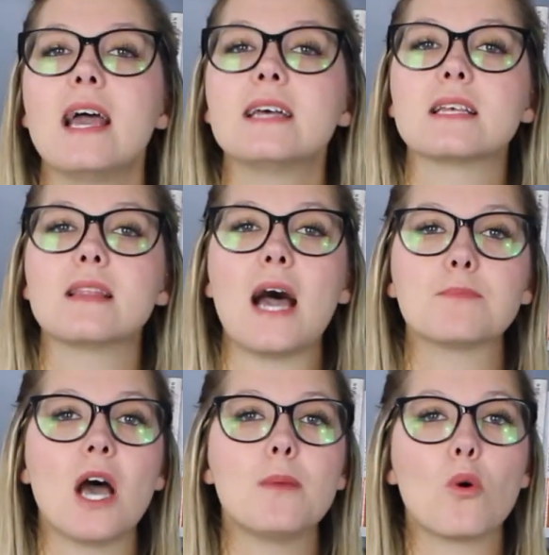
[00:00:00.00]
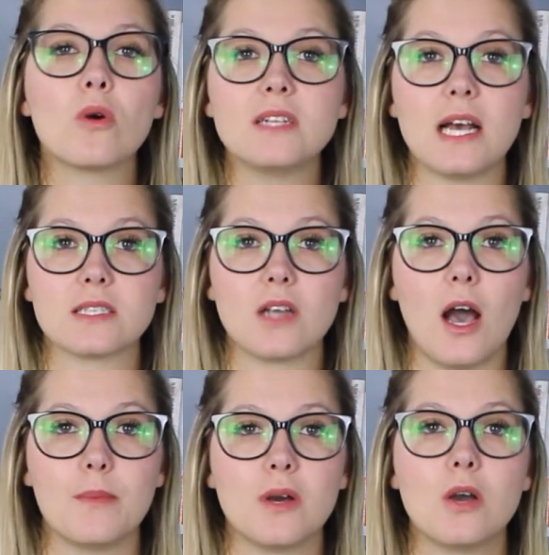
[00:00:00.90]
is a laptop or a
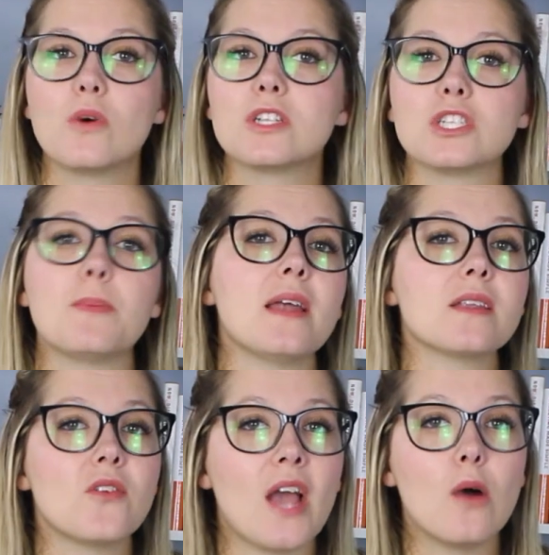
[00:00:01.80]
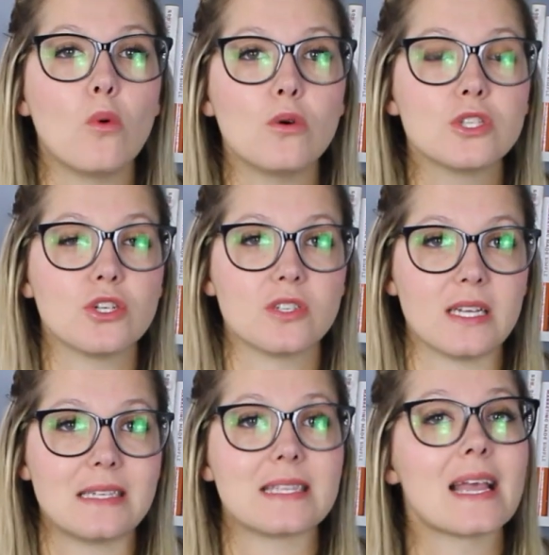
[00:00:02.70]
desktop, which, depending on how old yours
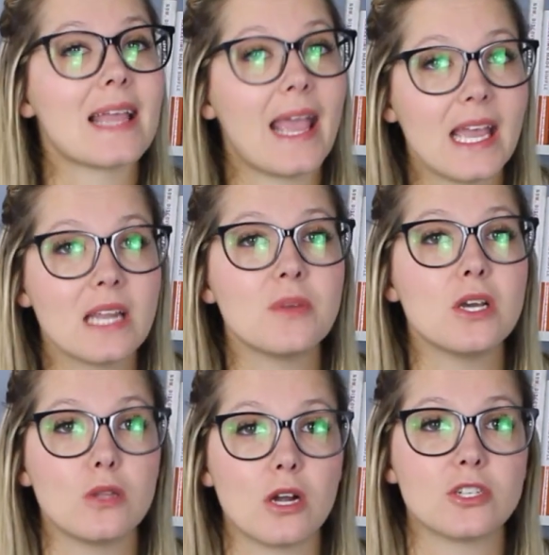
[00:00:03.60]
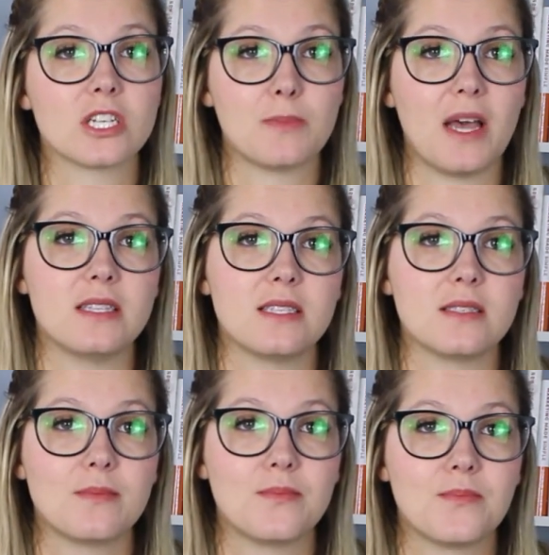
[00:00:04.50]
is, can be a large
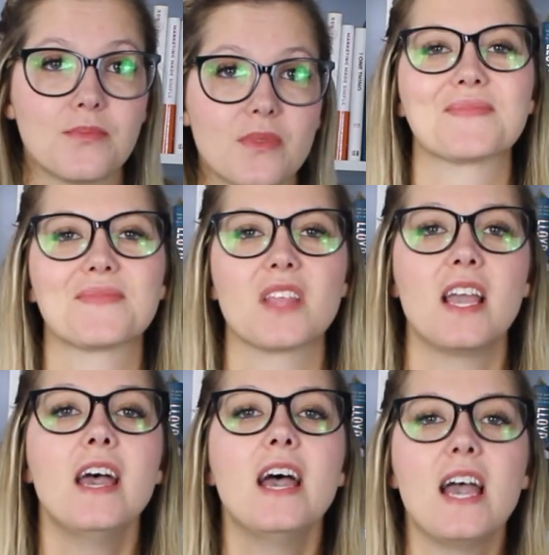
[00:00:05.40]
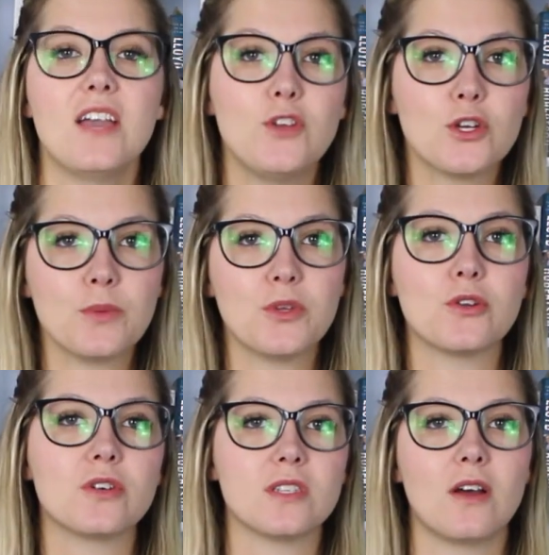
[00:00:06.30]
expense. If your
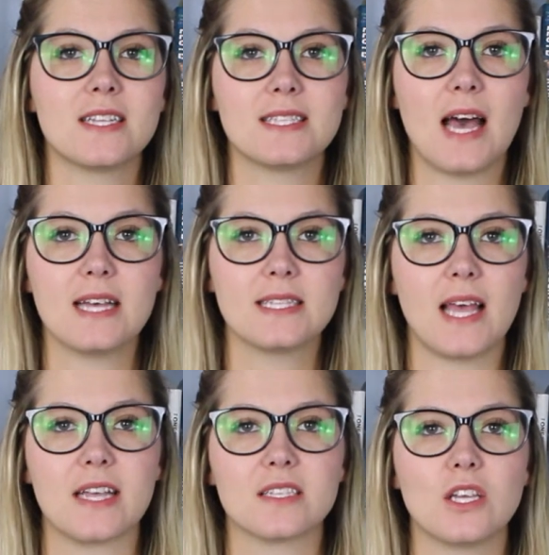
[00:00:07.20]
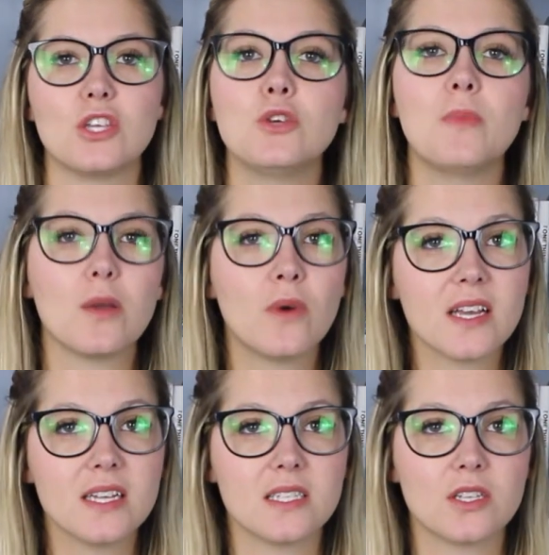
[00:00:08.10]
computer is on its last legs, you might want
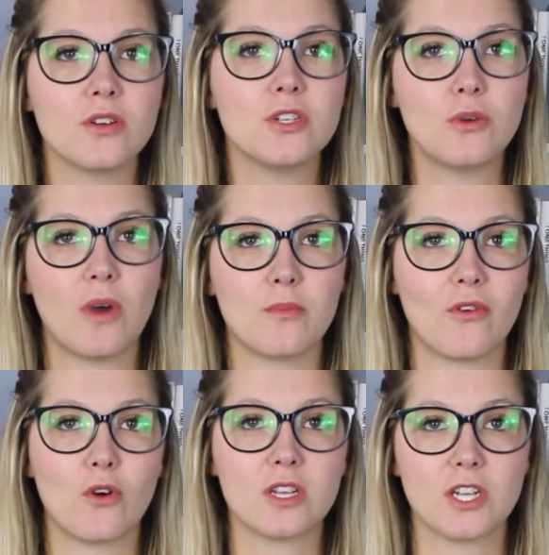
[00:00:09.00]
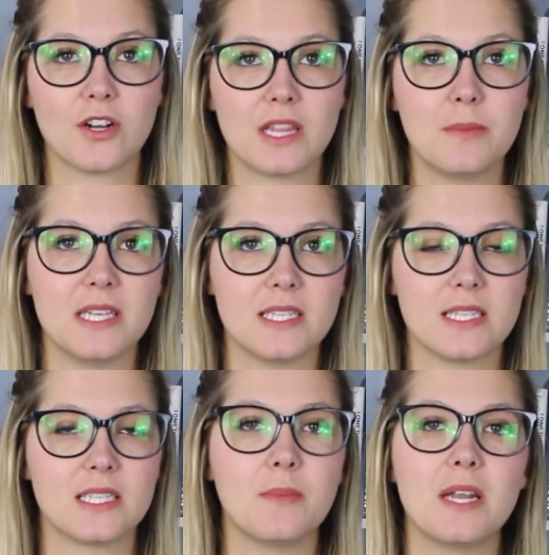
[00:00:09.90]
to consider a new one before starting the business to